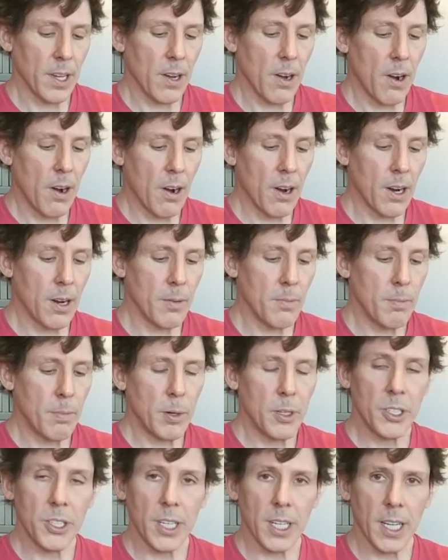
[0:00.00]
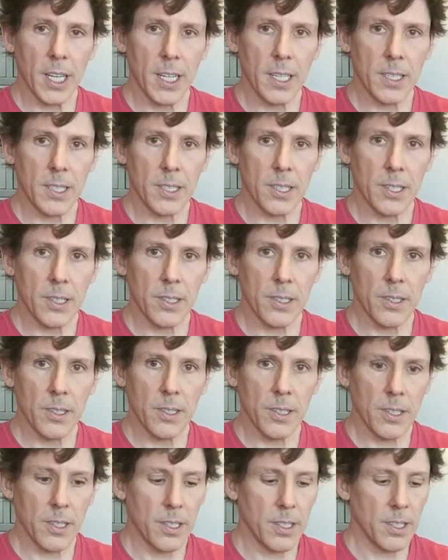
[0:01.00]
arm pushing
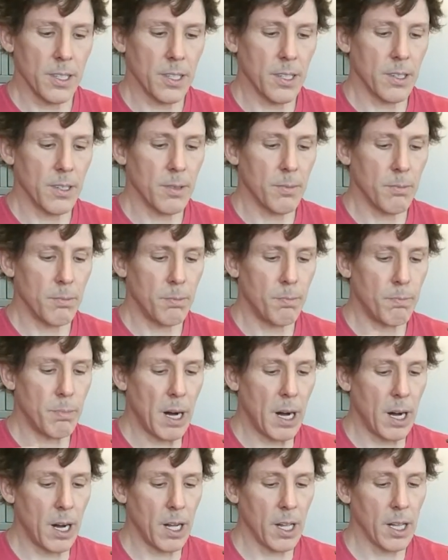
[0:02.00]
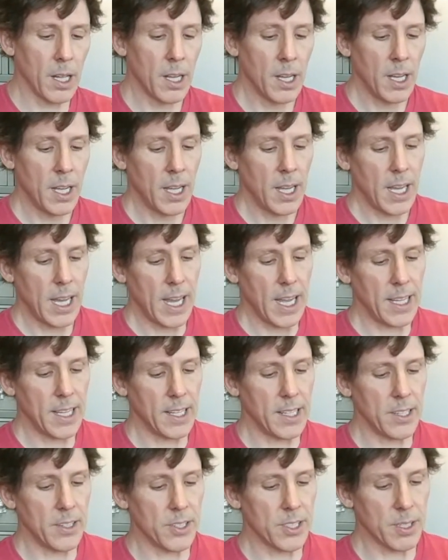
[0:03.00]
into the ball. And
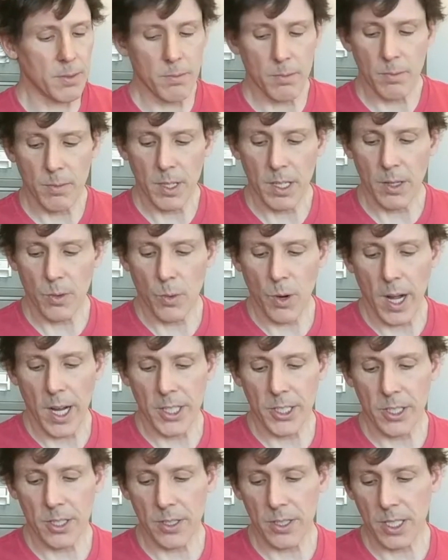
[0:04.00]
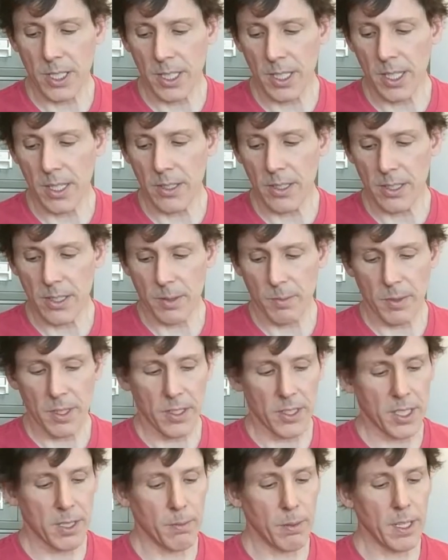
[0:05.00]
then there's some little washers in there, some
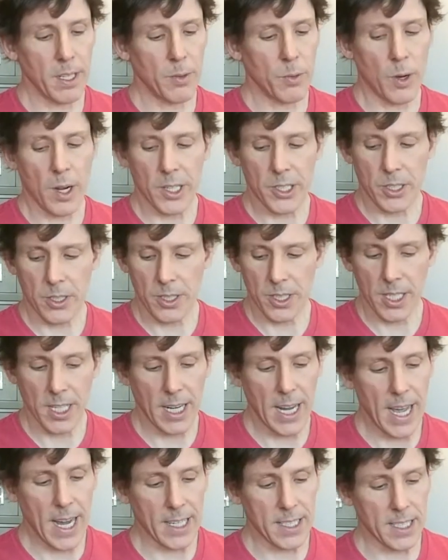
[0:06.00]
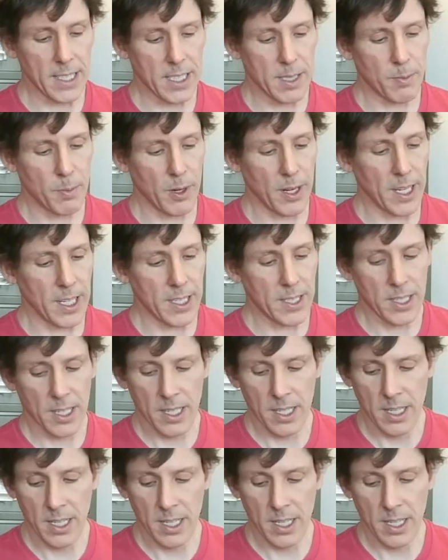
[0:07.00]
little split washers that act as springs.